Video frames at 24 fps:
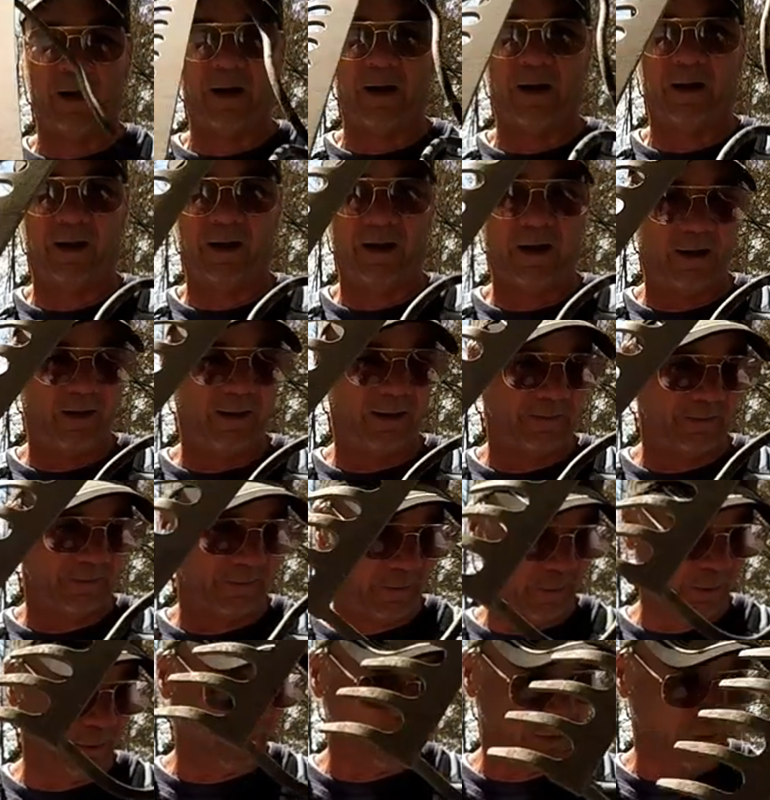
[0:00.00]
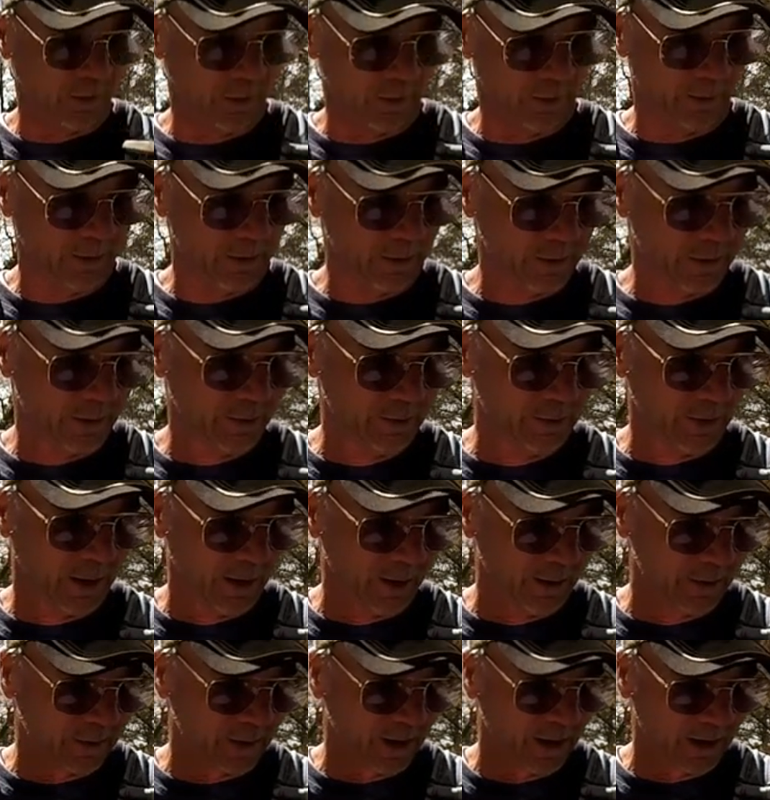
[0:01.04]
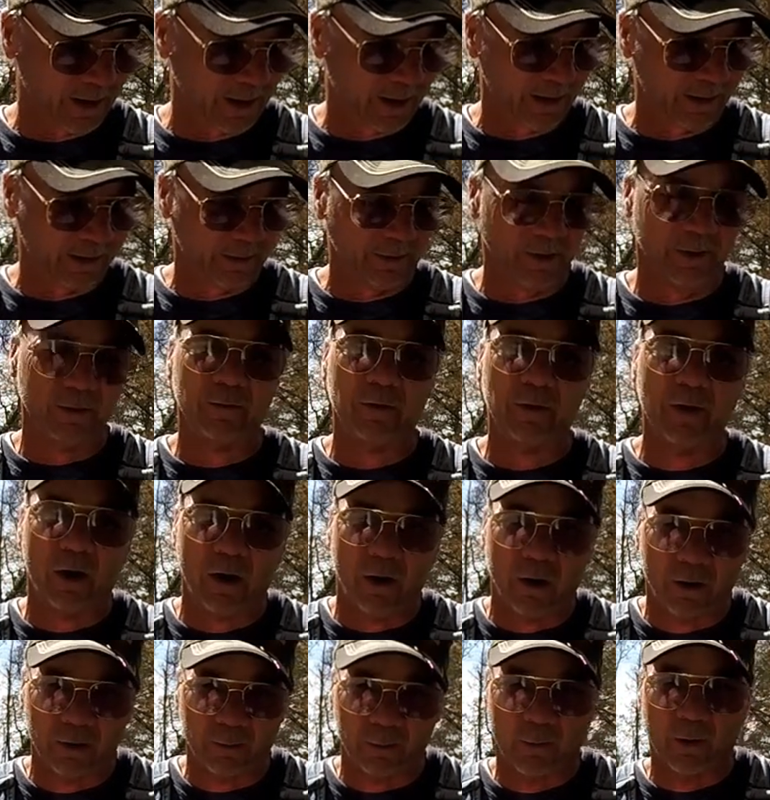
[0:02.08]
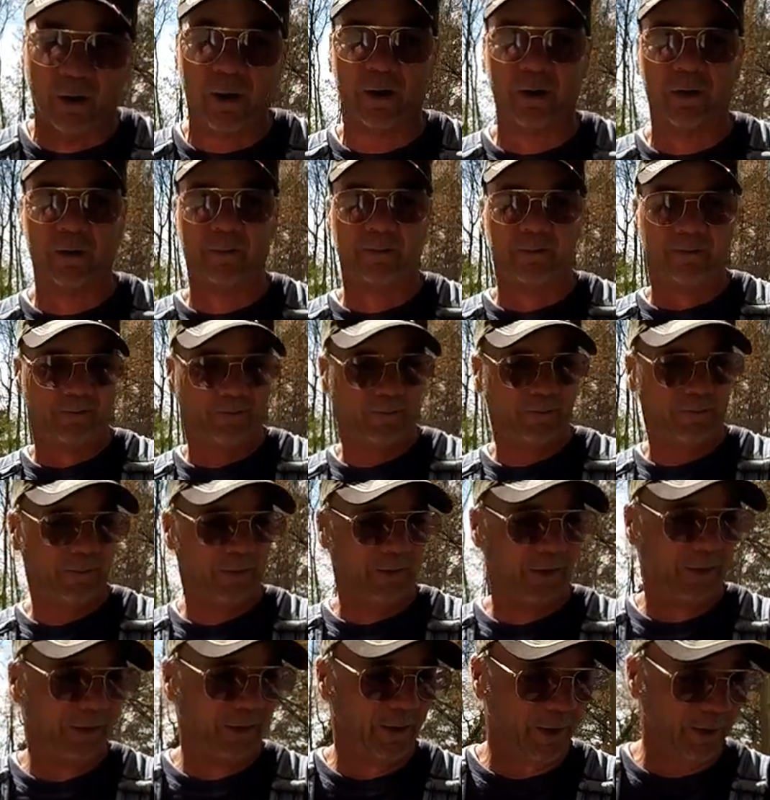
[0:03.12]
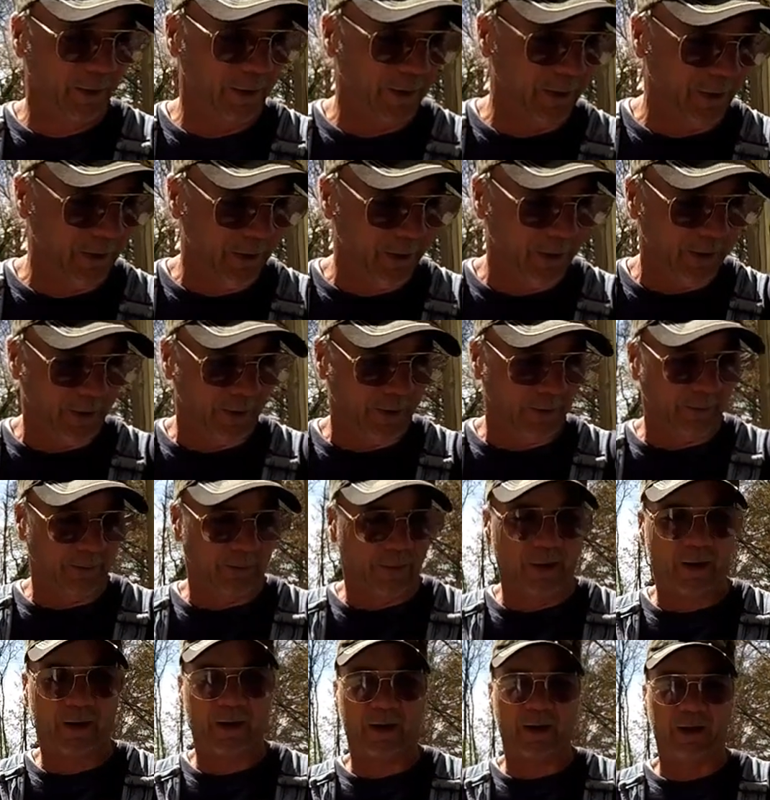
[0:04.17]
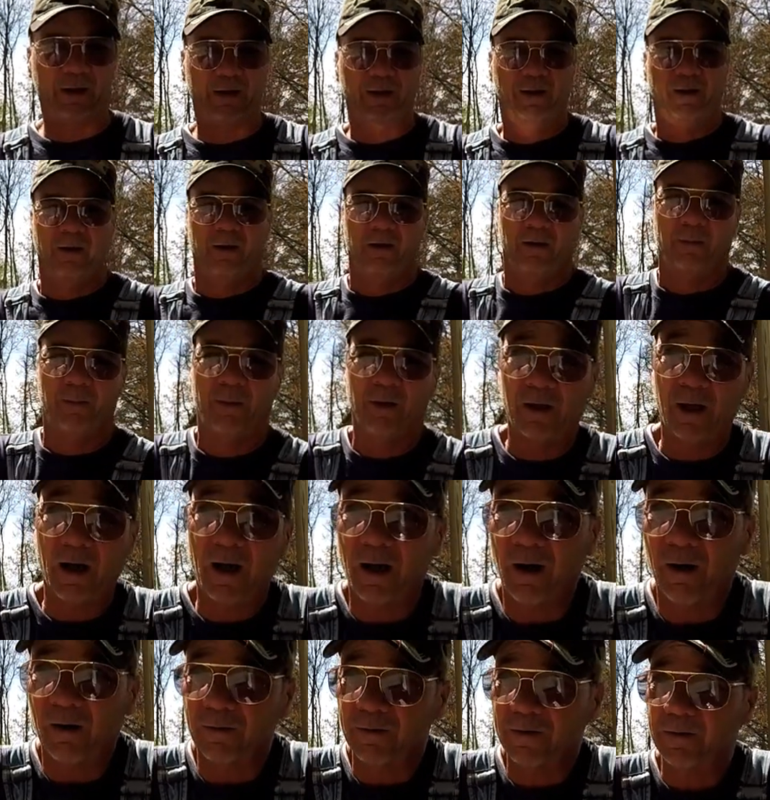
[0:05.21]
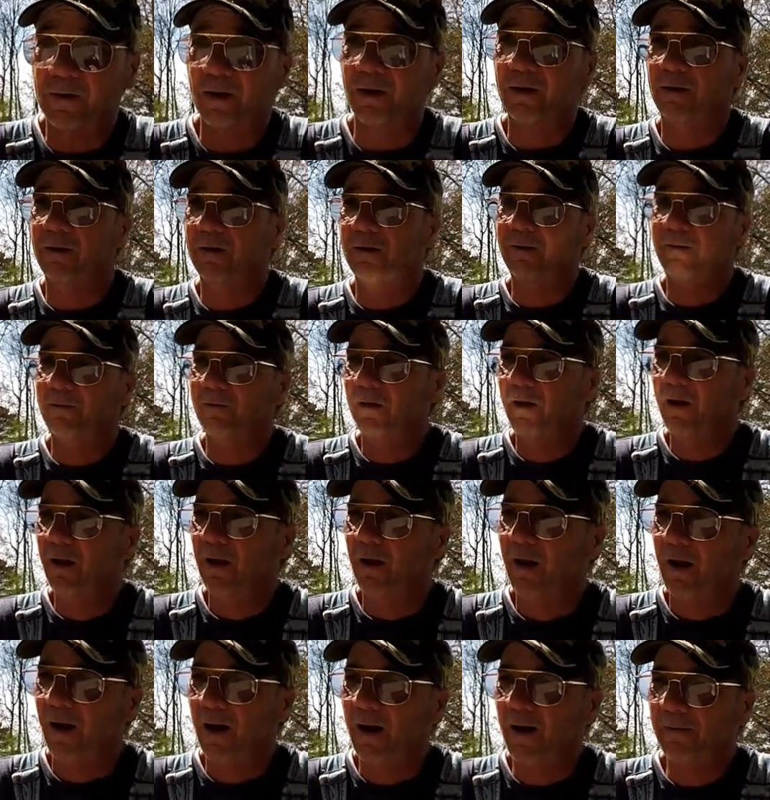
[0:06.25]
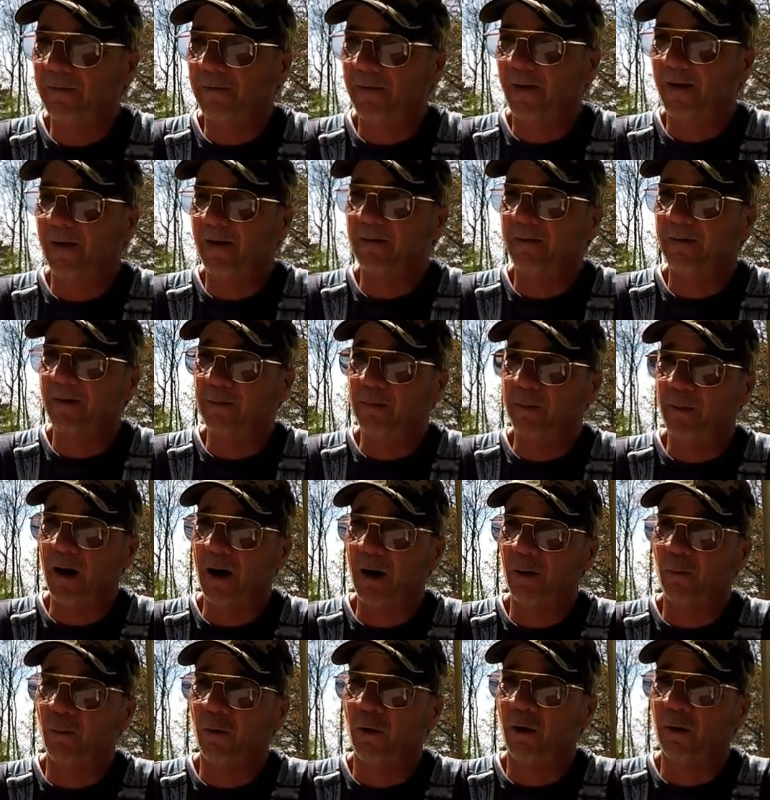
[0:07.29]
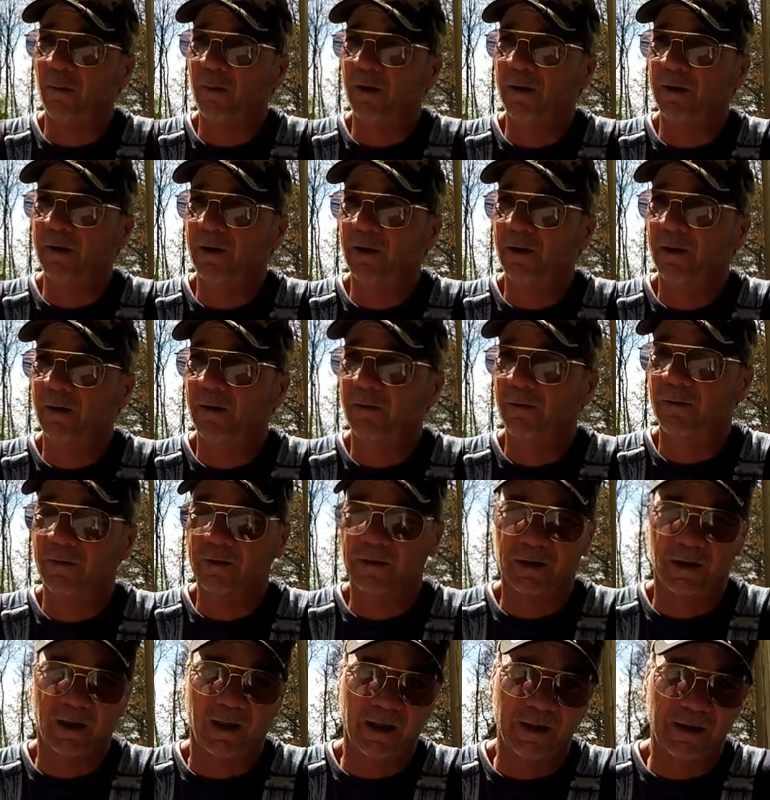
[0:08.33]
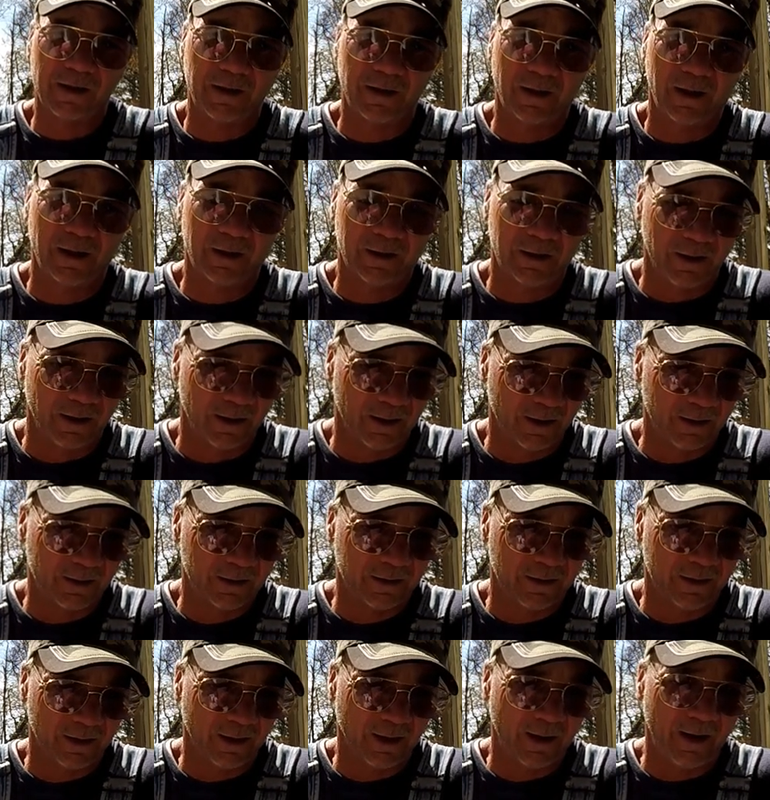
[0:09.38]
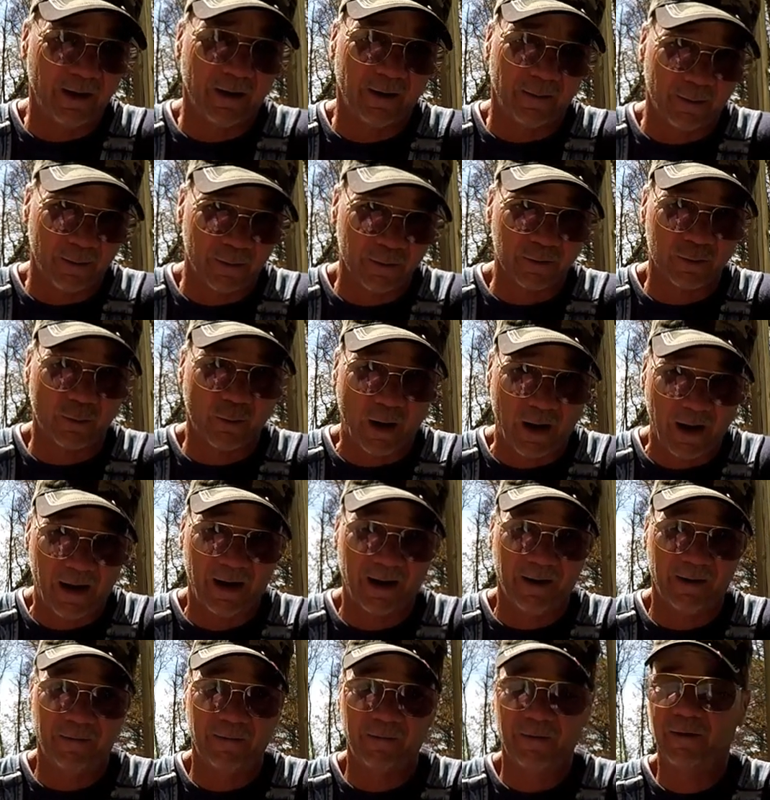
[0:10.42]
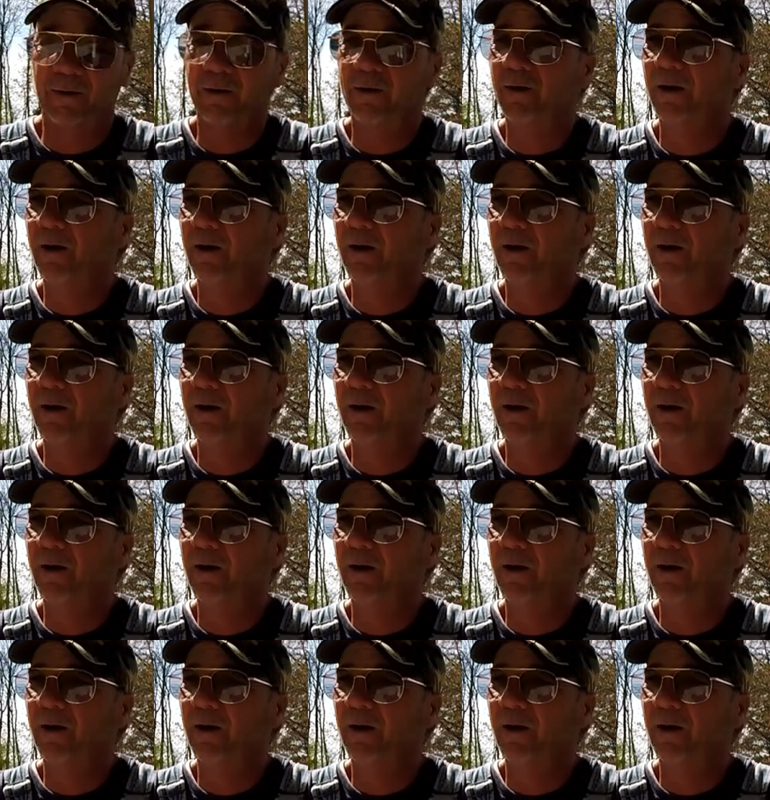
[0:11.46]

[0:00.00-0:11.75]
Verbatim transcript: my hand real good, but sometimes I gotta do yard work. But because, see, I think that my woman was listening to, to Elmer's wife,